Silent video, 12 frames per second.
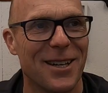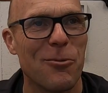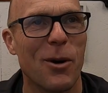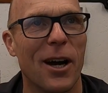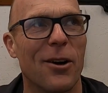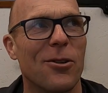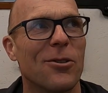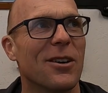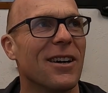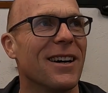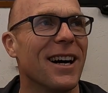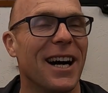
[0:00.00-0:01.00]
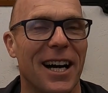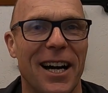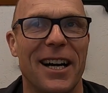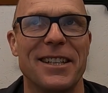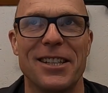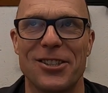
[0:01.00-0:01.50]
Well,
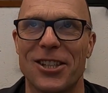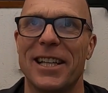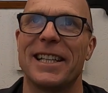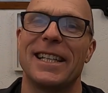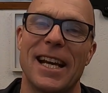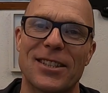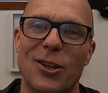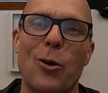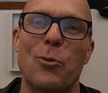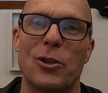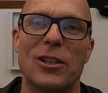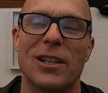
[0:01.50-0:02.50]
initially, yes, I would